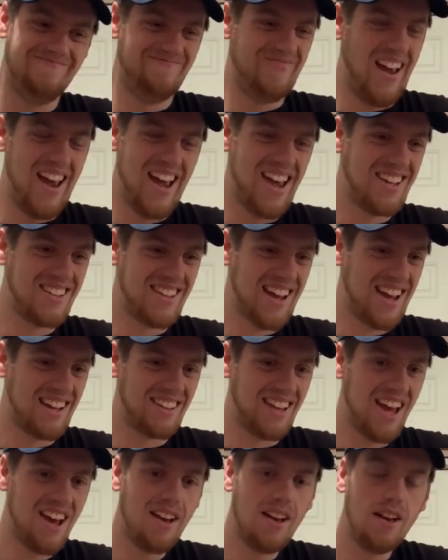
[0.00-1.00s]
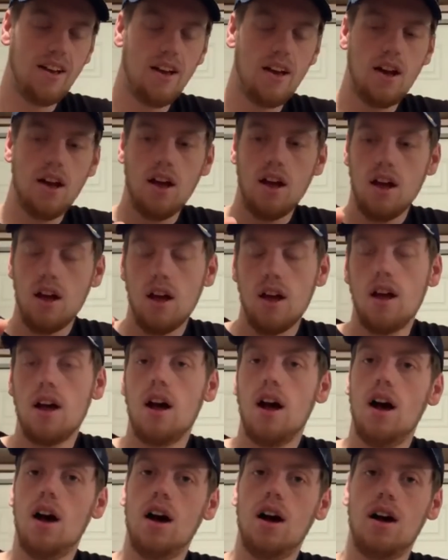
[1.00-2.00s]
I hate saying that,
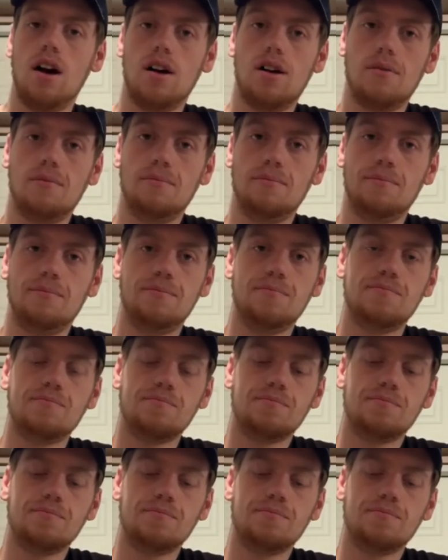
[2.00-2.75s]
and